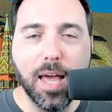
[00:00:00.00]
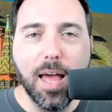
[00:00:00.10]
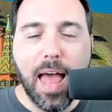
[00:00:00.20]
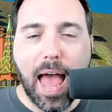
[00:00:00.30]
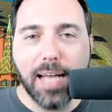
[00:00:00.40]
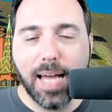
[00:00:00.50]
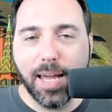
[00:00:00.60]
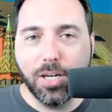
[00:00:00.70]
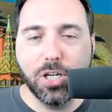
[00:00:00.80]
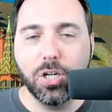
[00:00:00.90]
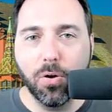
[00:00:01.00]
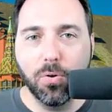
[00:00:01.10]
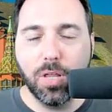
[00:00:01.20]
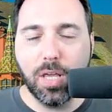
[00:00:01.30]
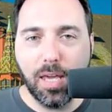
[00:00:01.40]
I think as
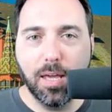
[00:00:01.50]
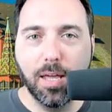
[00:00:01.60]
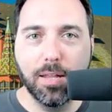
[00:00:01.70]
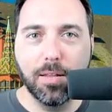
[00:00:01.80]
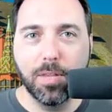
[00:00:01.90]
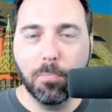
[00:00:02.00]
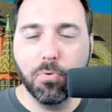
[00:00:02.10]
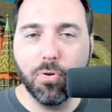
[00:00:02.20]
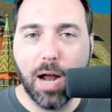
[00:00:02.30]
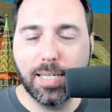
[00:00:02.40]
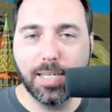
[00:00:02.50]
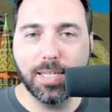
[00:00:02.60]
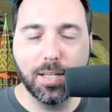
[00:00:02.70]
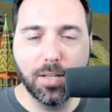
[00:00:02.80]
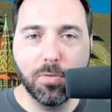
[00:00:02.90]
I show the
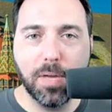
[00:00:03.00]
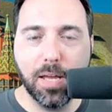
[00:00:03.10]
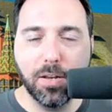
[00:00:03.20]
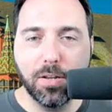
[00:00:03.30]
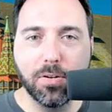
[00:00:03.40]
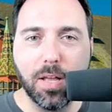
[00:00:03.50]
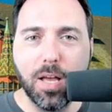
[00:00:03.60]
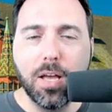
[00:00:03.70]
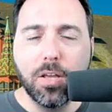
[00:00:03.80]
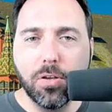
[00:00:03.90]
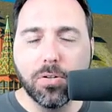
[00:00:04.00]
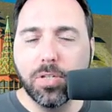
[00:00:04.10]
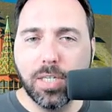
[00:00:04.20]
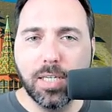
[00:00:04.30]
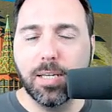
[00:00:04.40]
process a little bit,
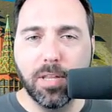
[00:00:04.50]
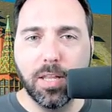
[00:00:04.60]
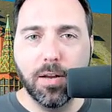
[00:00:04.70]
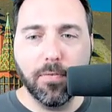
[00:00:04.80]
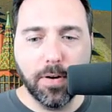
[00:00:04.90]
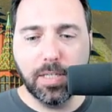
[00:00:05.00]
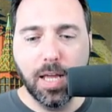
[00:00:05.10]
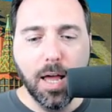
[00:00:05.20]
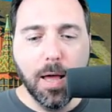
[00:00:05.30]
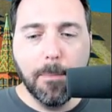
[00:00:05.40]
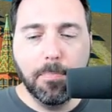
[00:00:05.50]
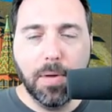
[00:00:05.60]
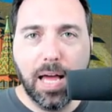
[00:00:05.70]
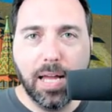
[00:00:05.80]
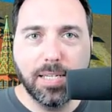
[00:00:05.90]
you'll see some of the difference.